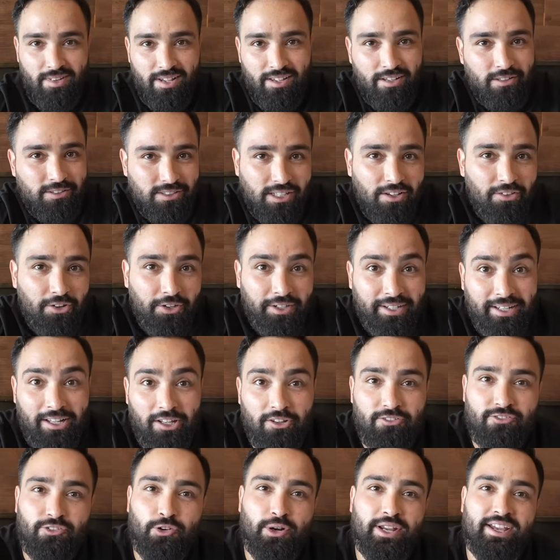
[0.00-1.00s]
Southern
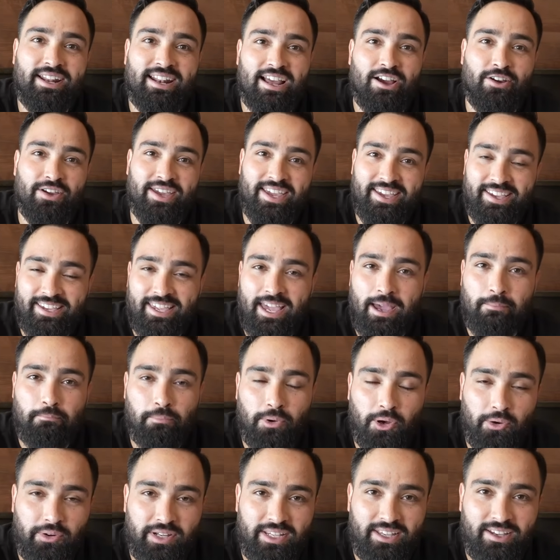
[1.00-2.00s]
California. Now in
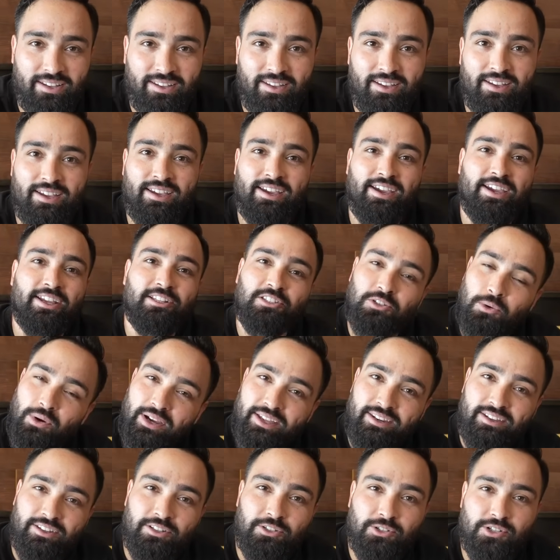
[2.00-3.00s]
Cambodia, it's
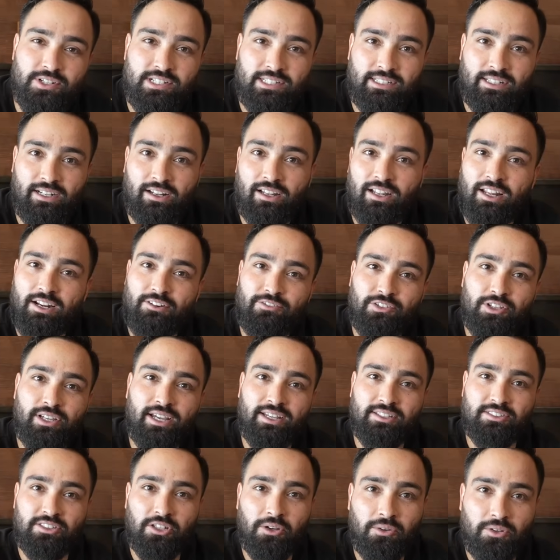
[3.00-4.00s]
quite interesting. A lot of you
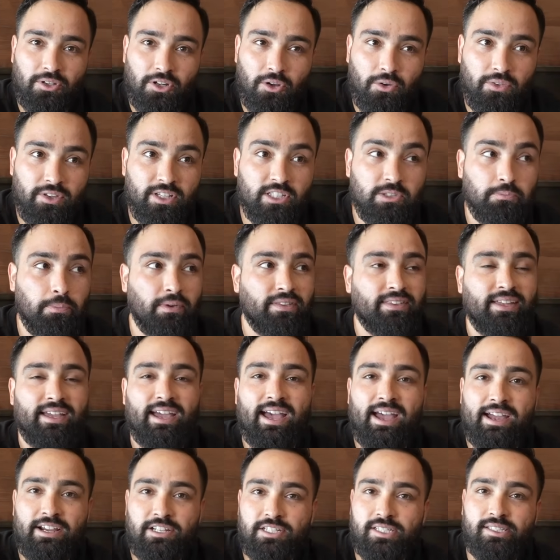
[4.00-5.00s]
guys don't know this, but they
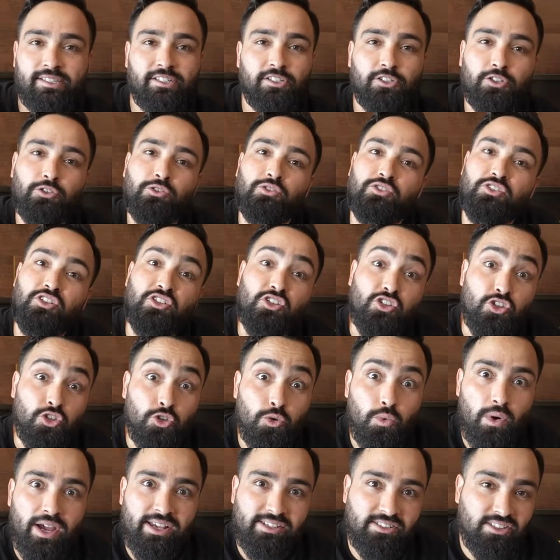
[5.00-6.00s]
actually use
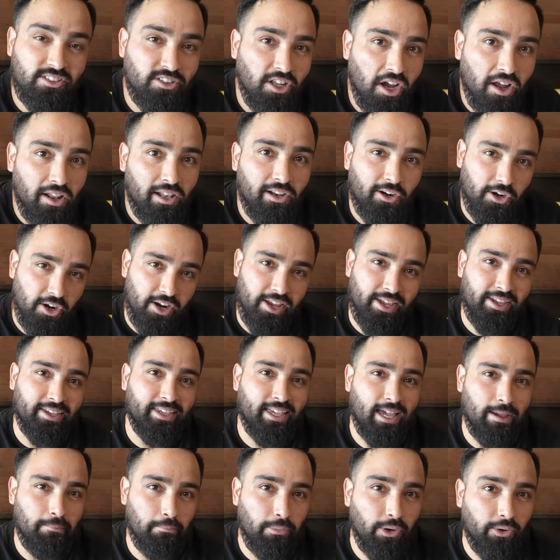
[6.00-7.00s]
US dollar in
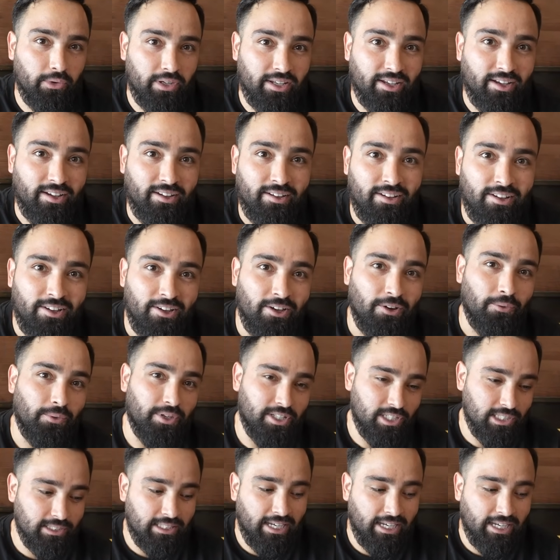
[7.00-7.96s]
Cambodia, which is